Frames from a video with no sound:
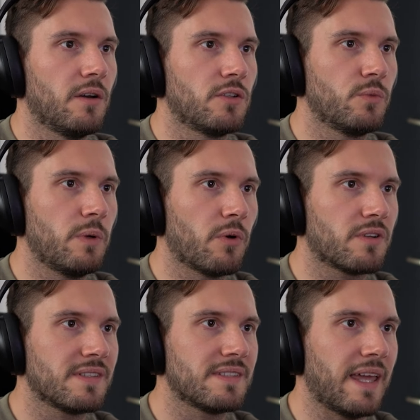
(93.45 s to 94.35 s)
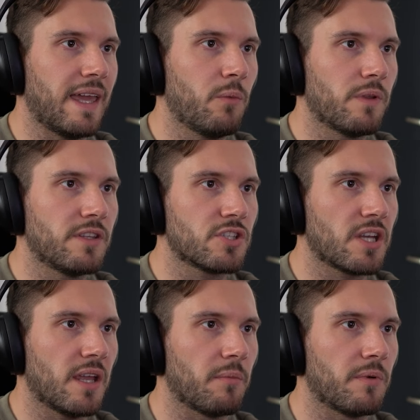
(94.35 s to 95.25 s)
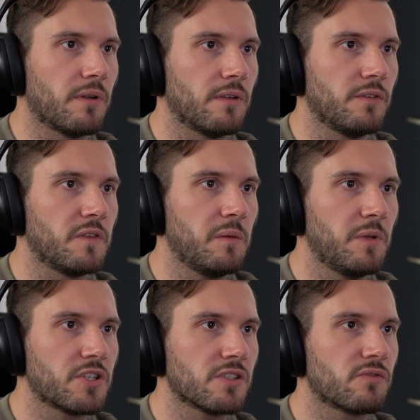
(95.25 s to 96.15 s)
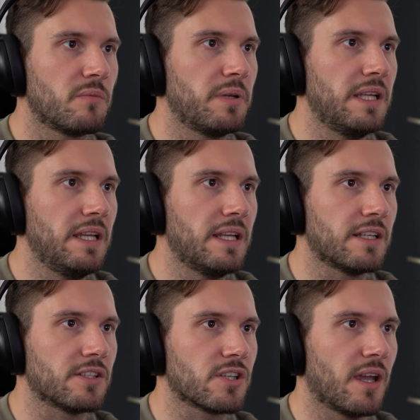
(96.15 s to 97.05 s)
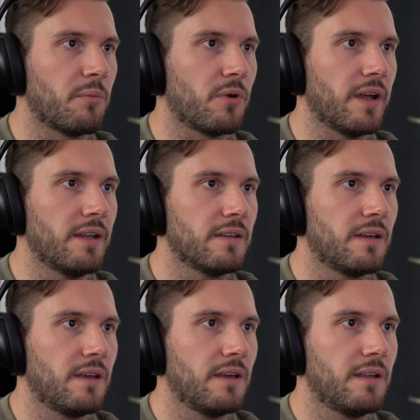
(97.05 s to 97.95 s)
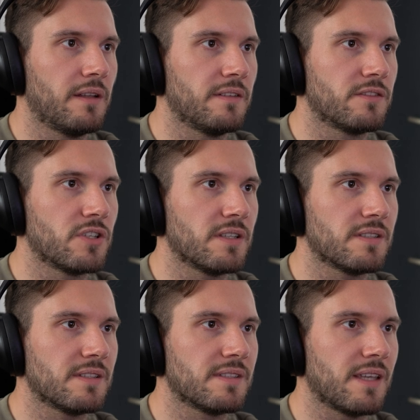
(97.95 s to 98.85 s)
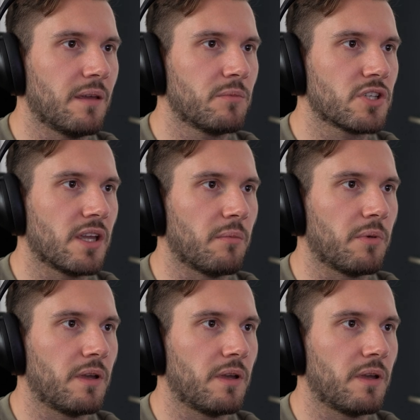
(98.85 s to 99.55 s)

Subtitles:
Do we want to stay with the shape? You see me just repeating this shape, right? It's just the same shape.